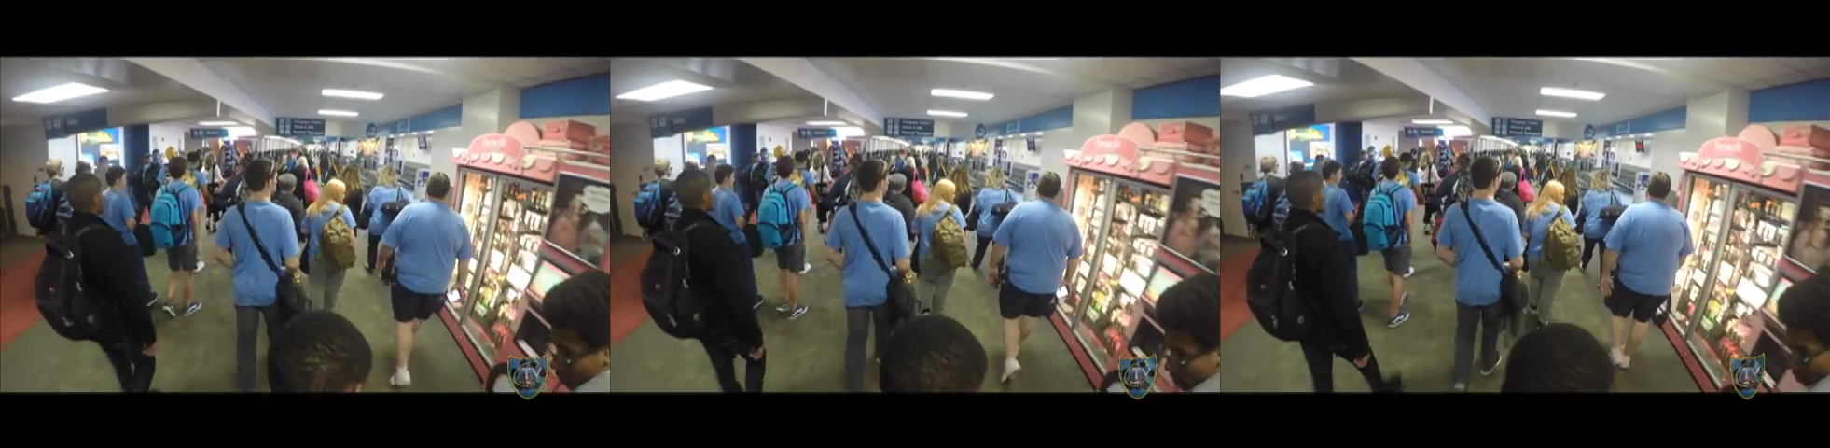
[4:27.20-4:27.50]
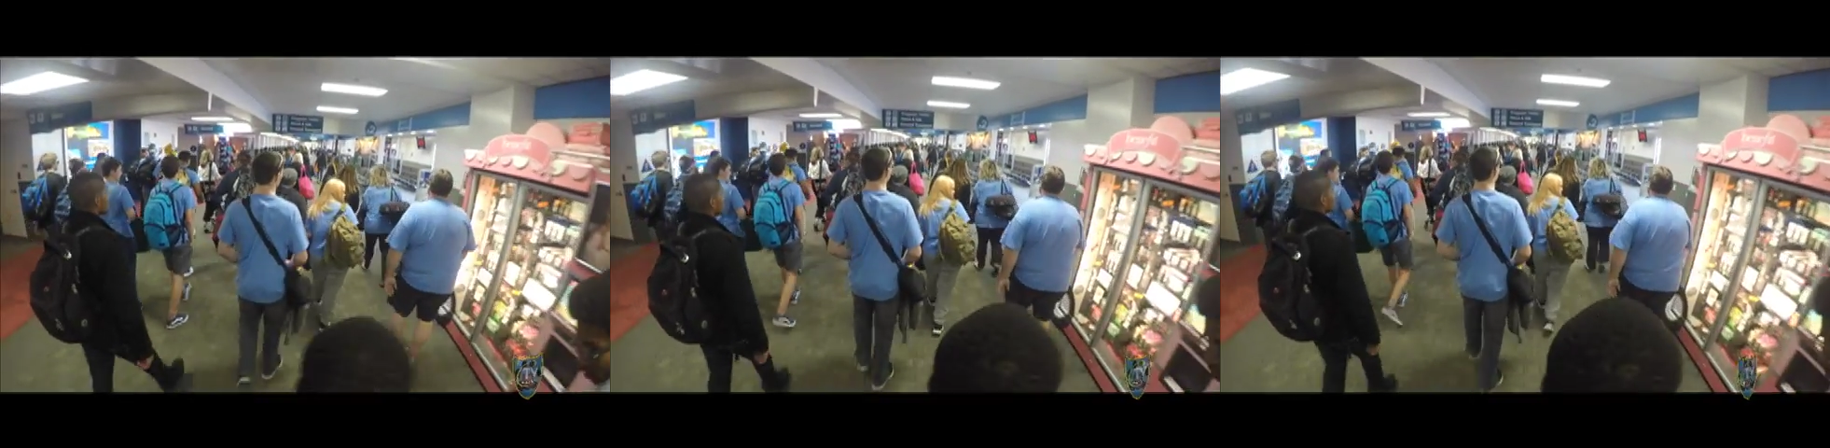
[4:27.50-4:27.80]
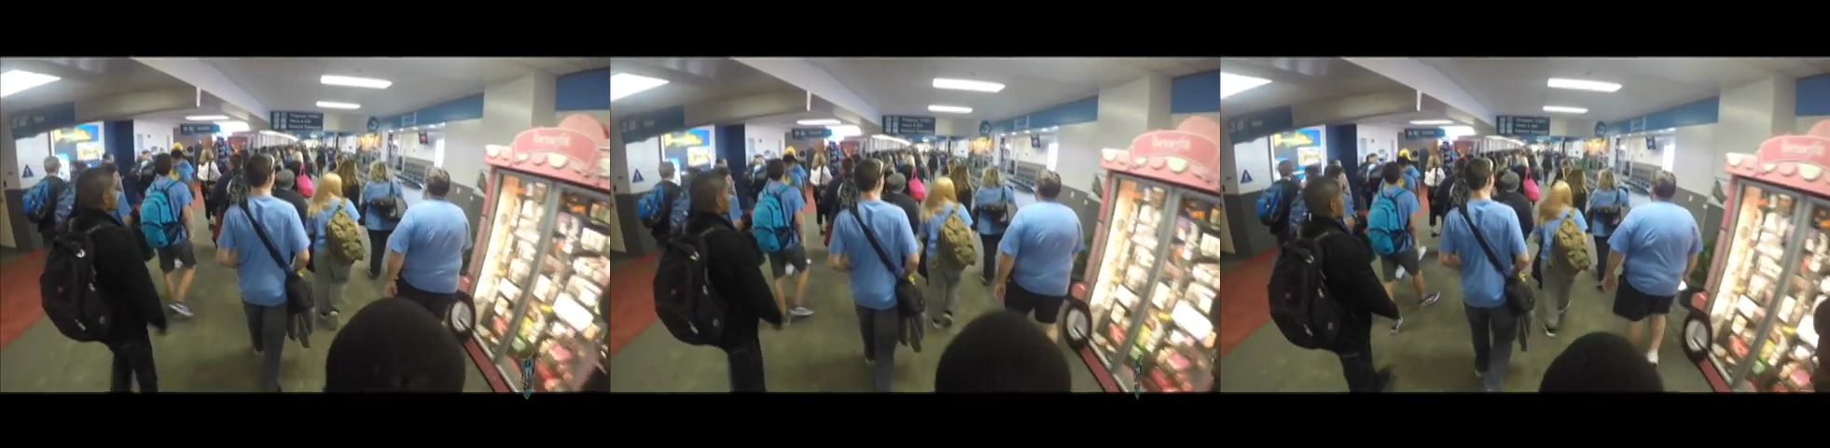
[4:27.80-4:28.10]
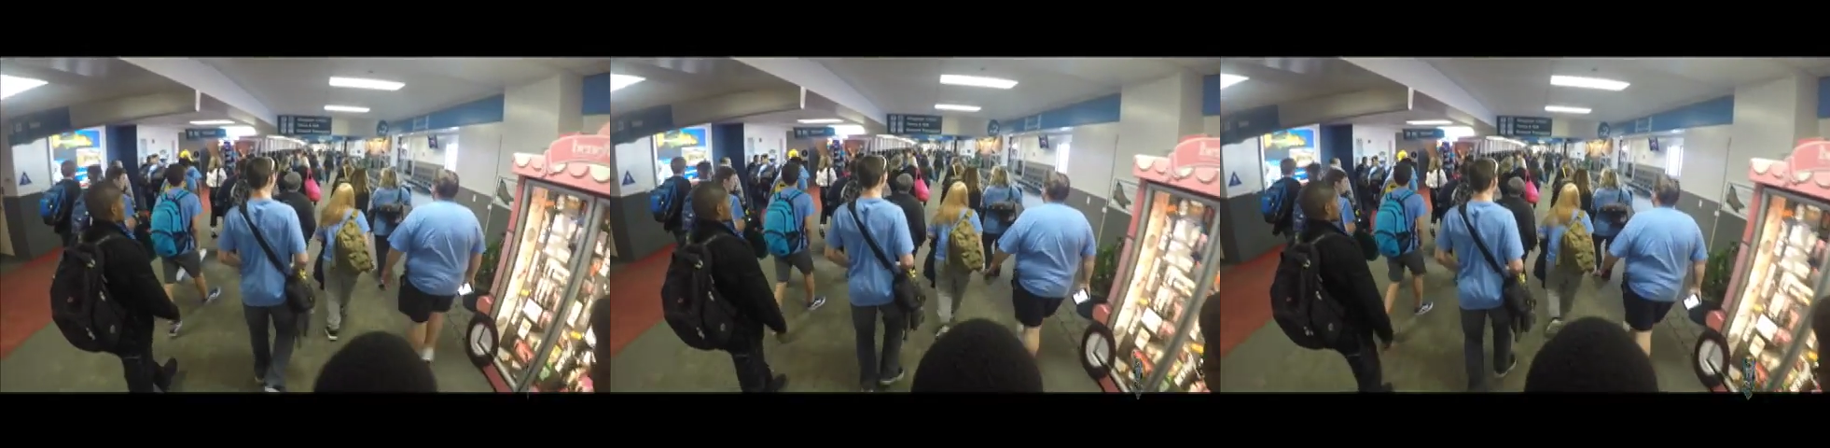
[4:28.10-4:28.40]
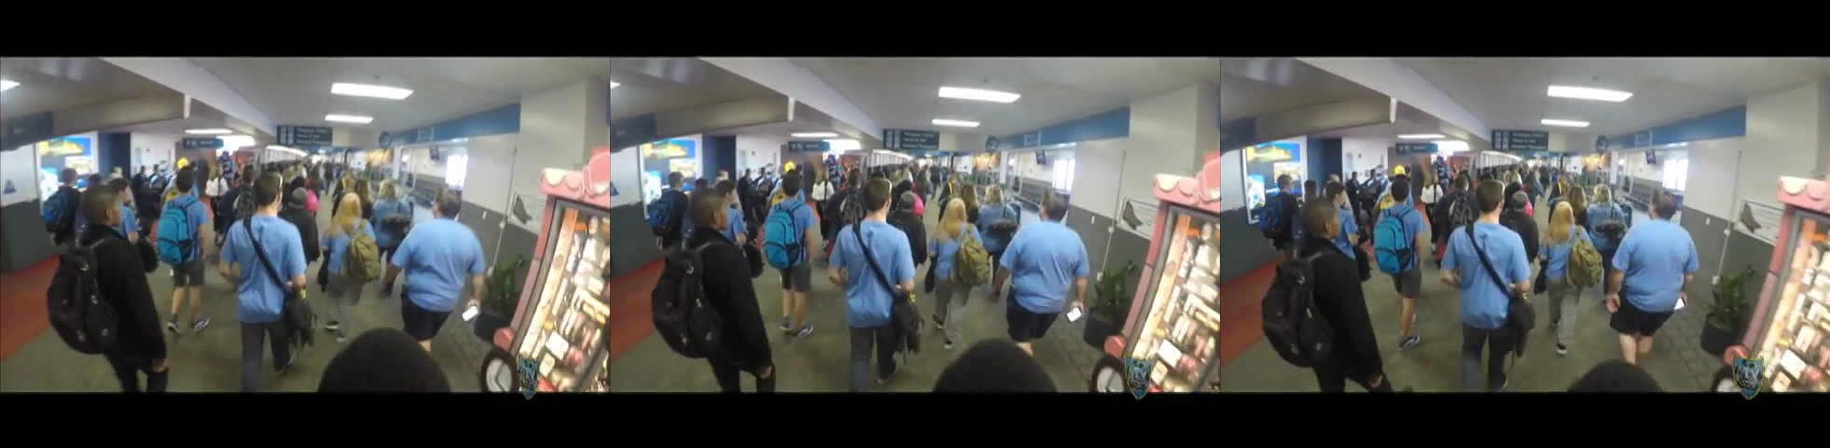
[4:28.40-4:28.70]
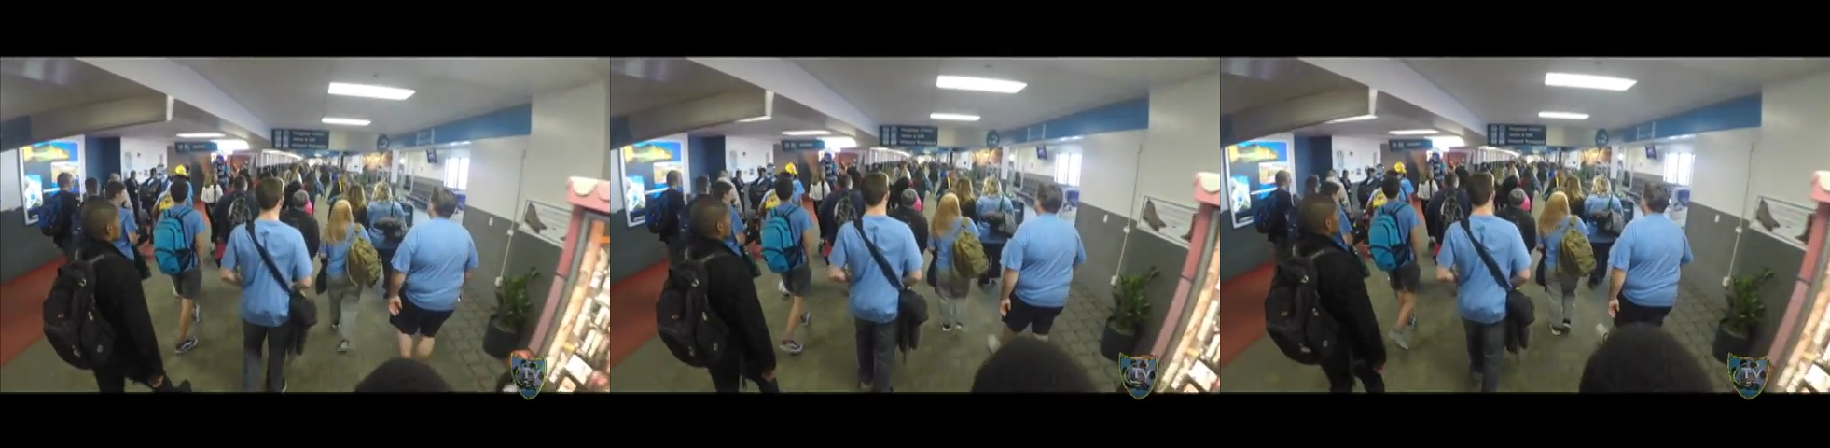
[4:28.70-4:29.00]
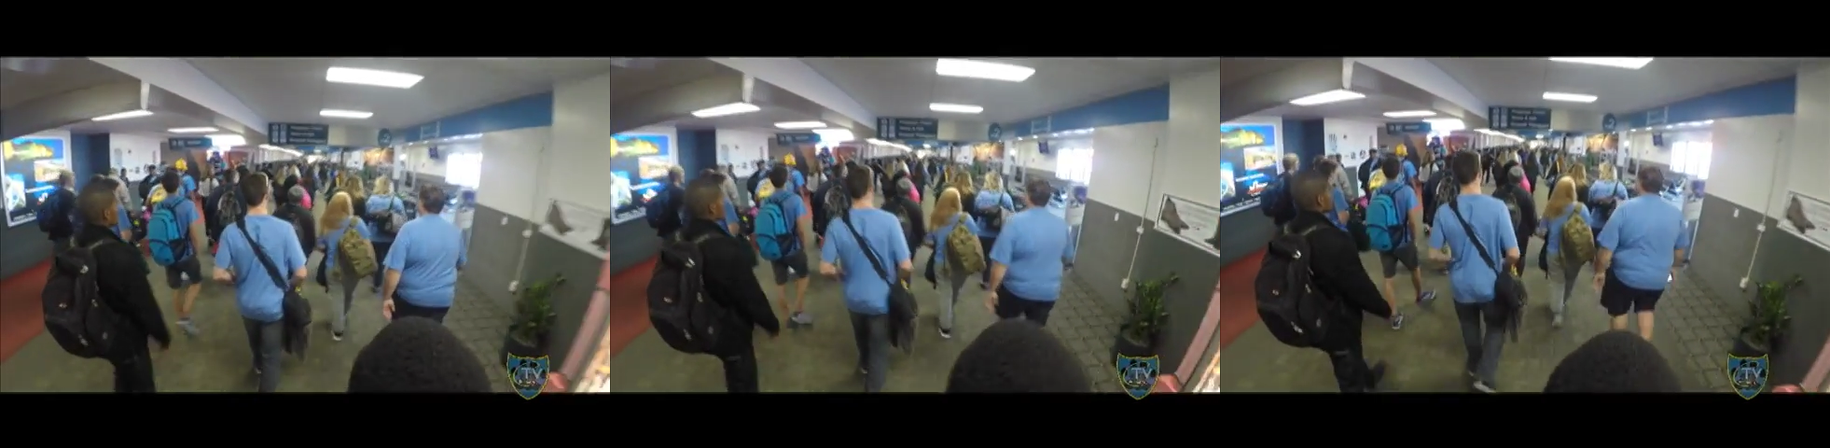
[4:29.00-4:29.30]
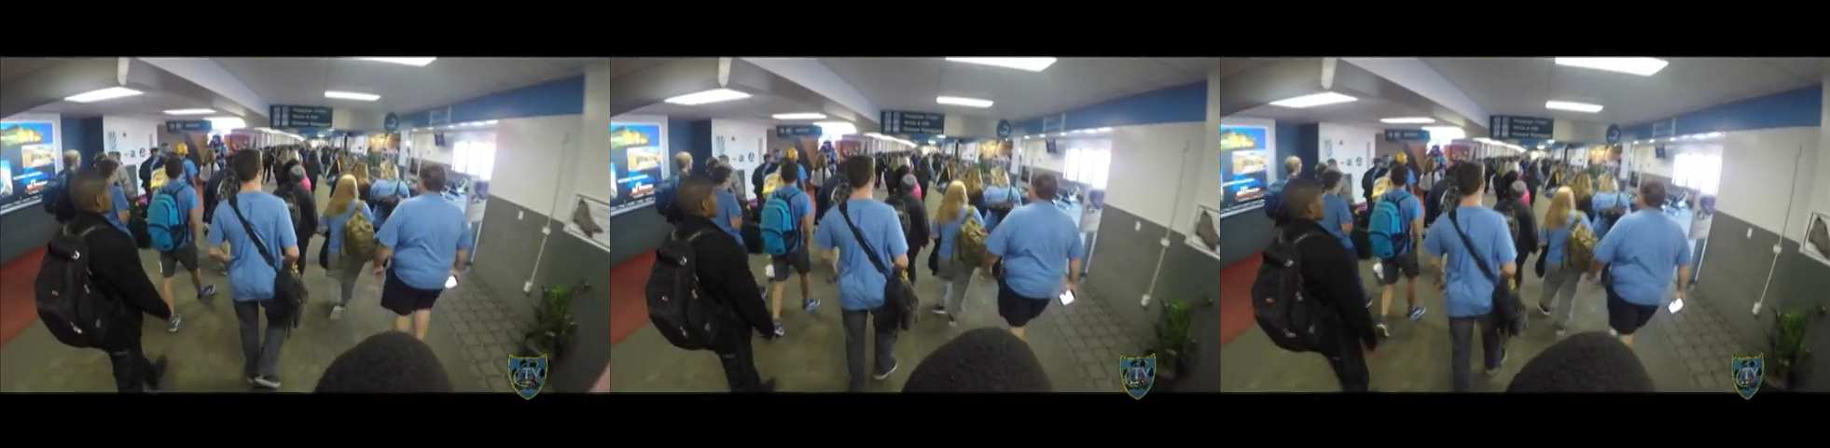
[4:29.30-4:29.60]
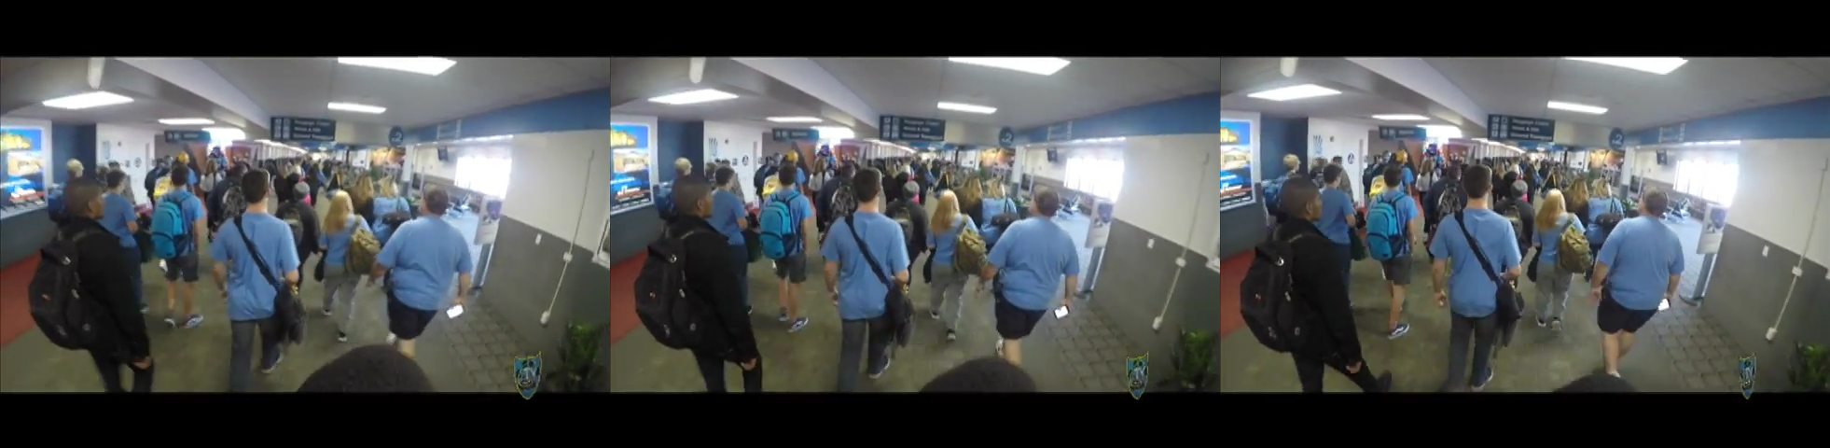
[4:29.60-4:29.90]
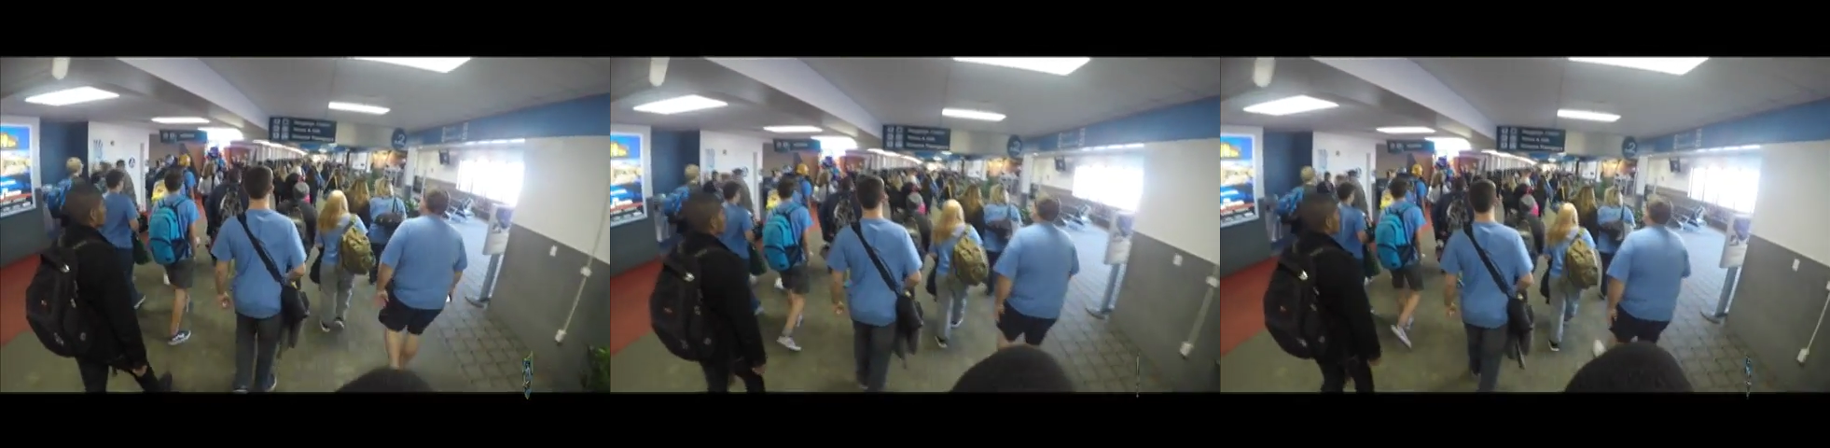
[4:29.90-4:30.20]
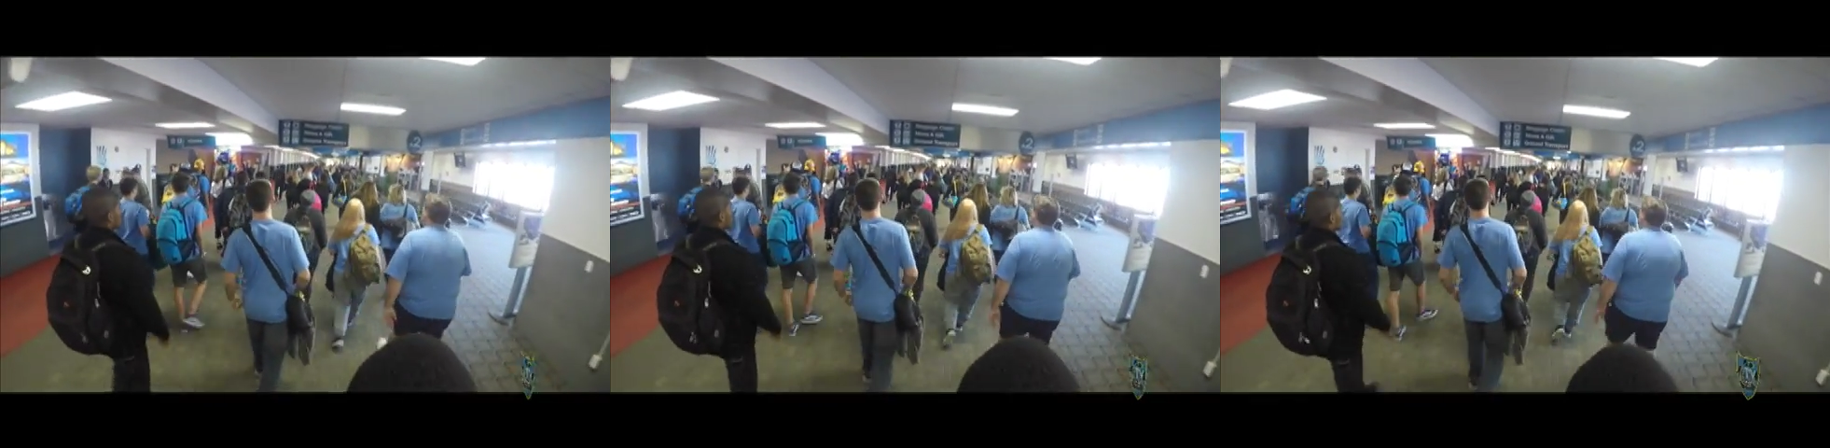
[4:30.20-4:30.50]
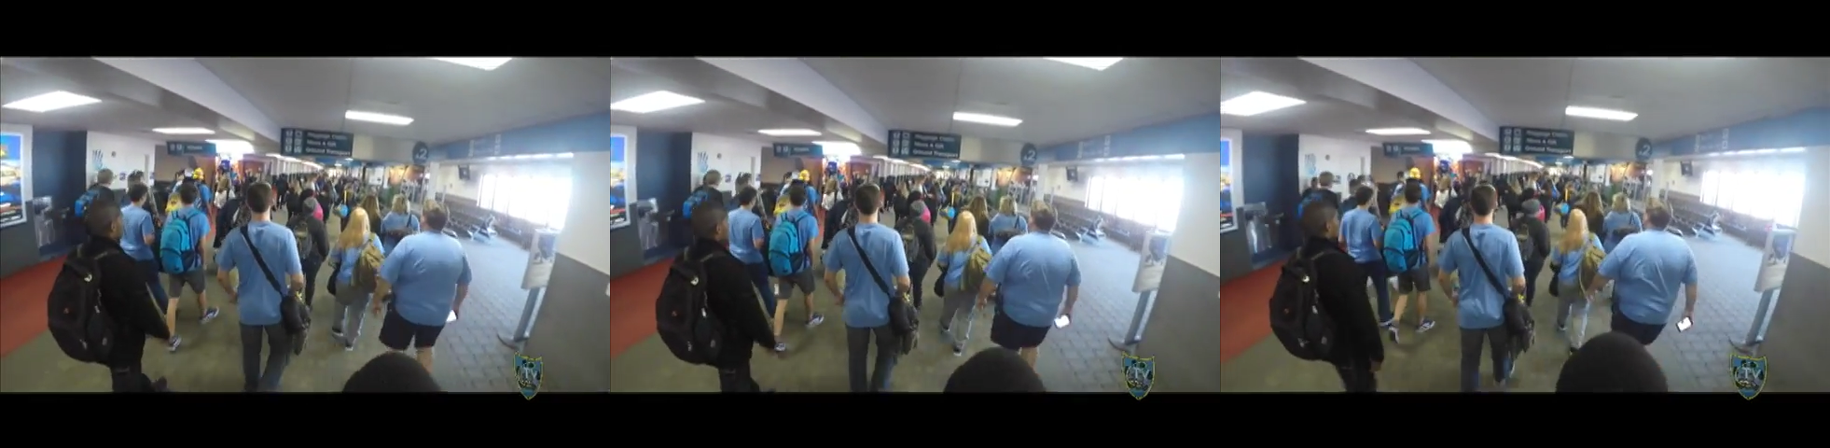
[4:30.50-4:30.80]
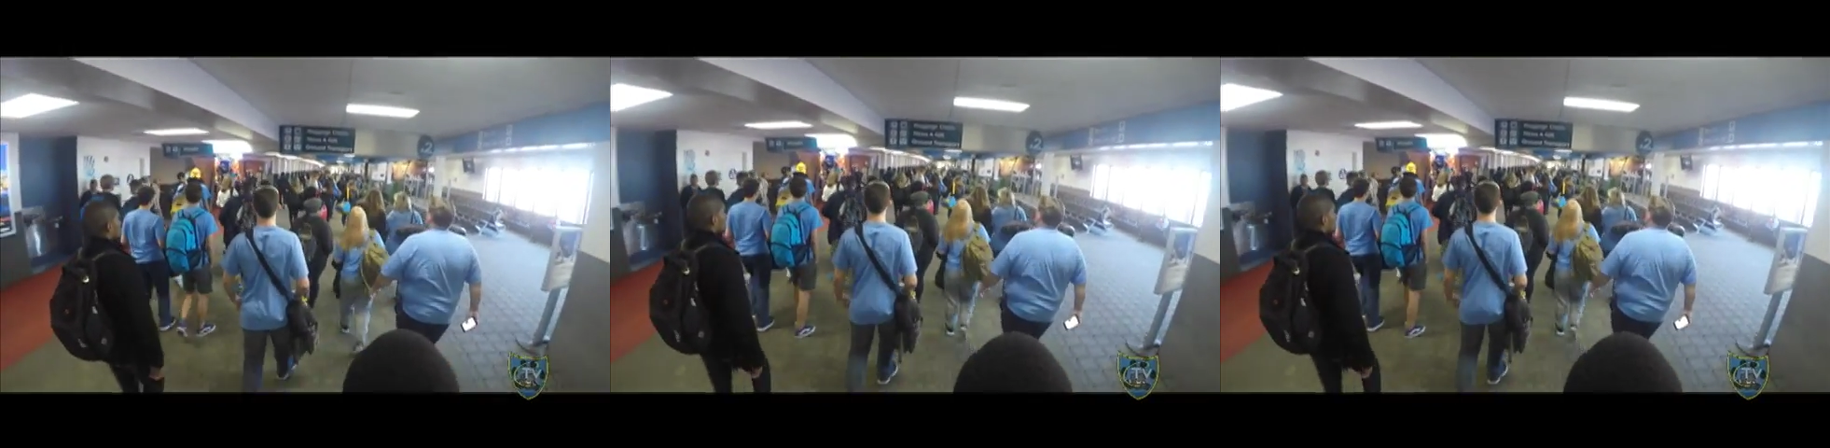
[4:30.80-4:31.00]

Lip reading: No face is visible, so there are no lips to read.